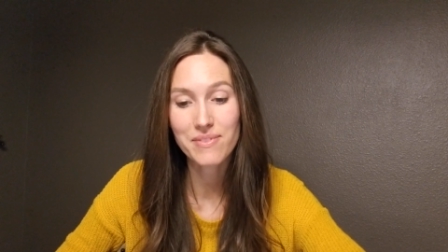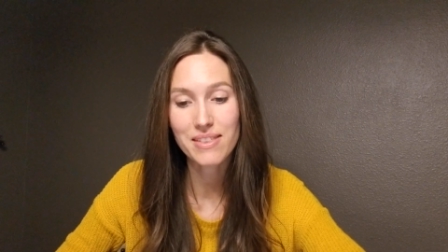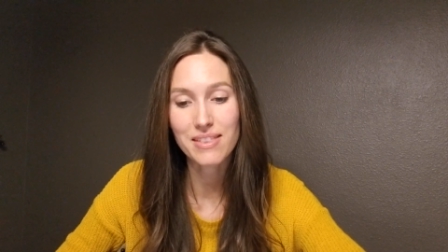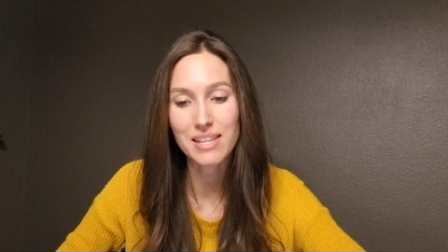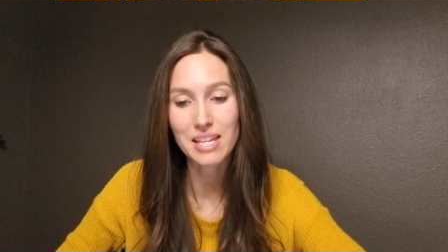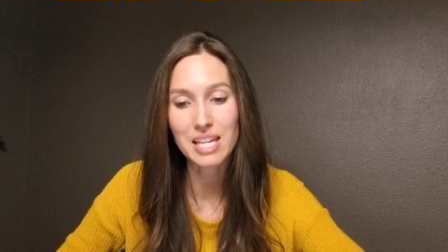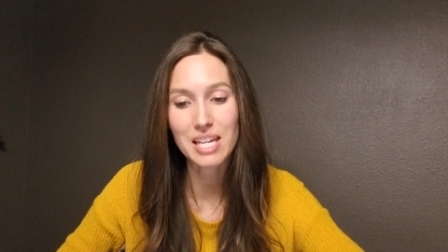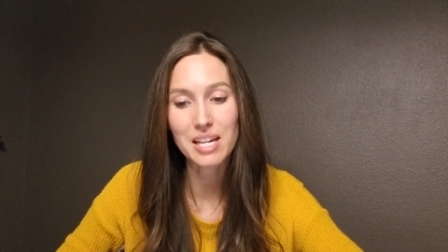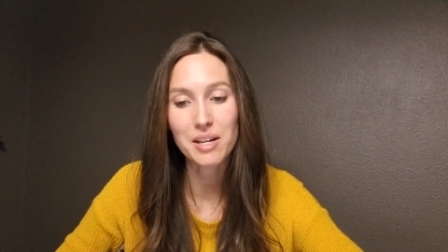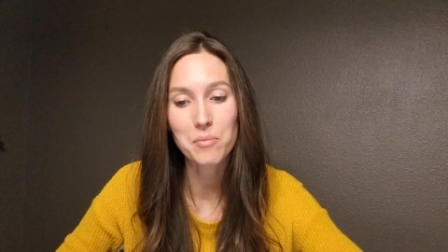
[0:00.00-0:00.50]

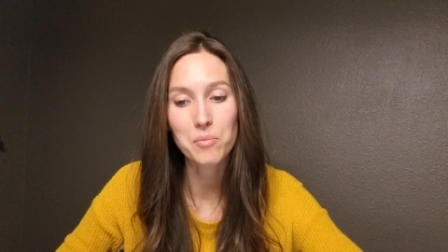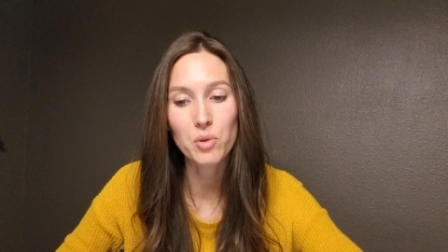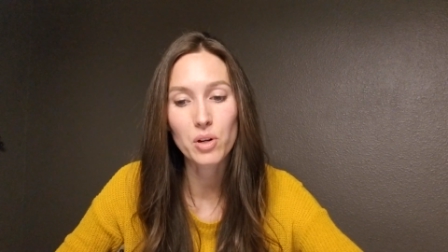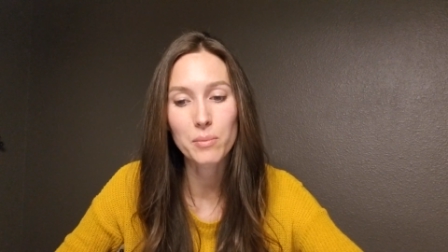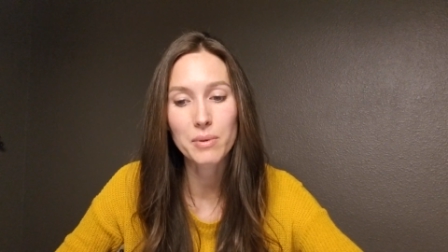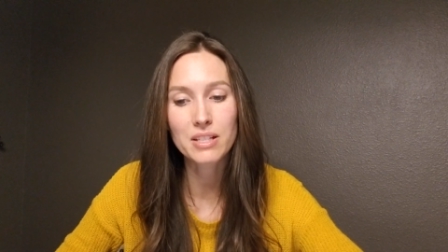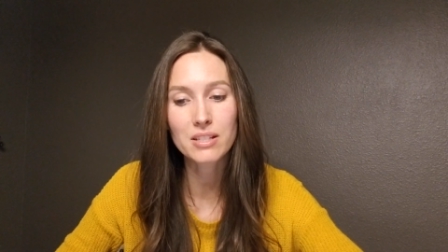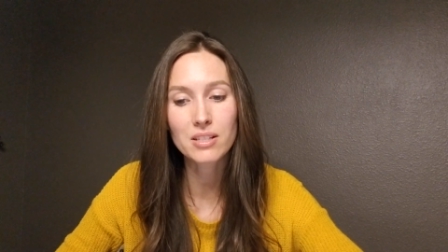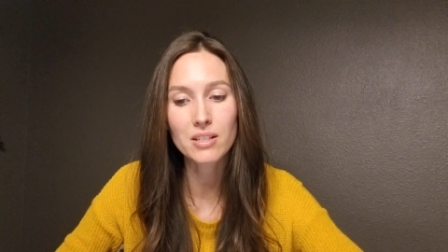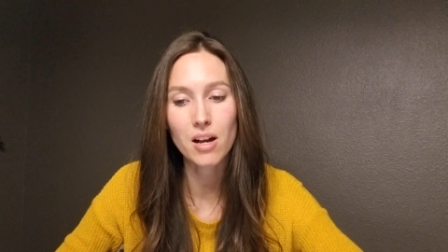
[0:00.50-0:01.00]
the
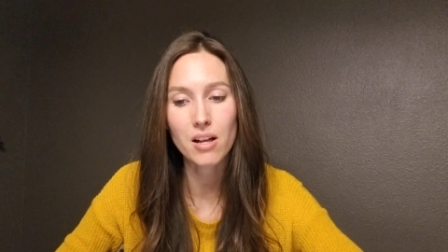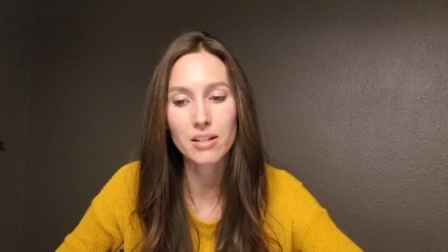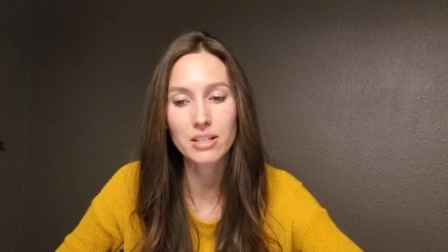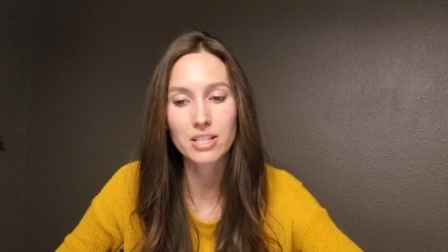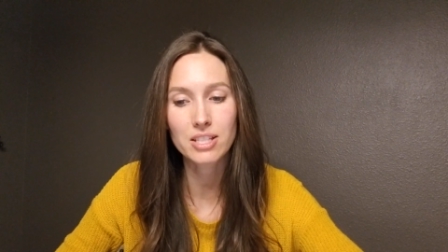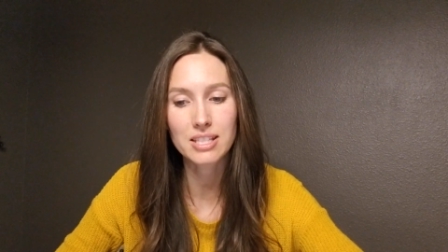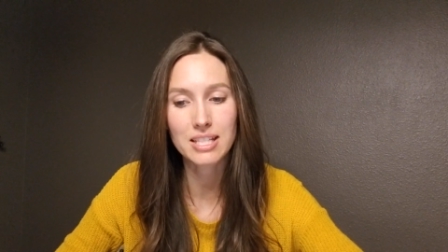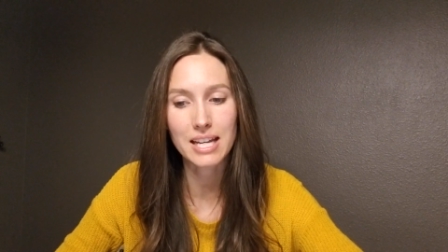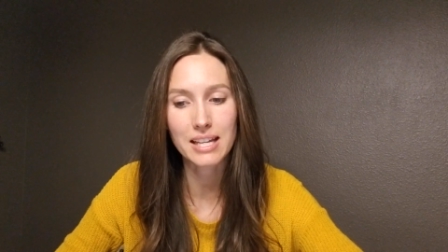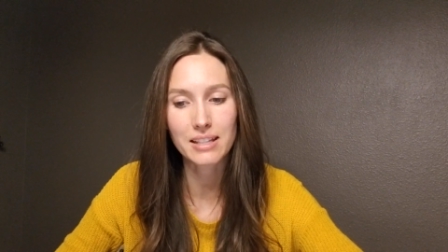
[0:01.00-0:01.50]
Mormon scholar
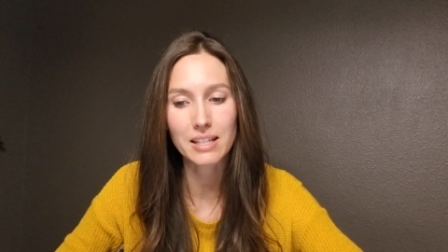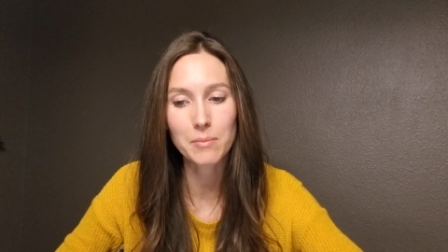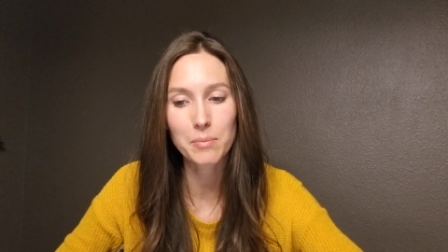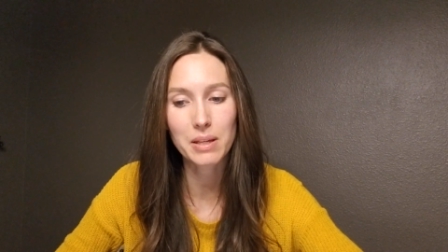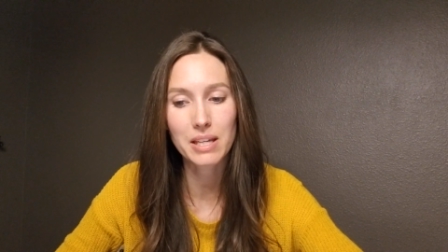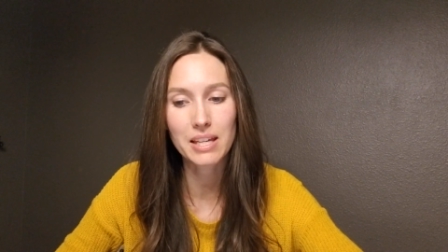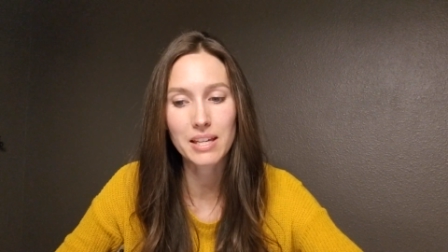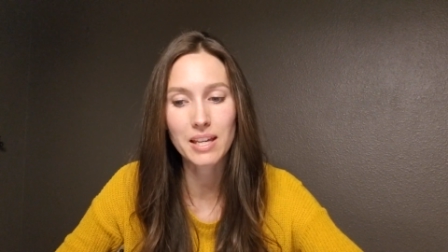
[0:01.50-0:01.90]
Stanley P.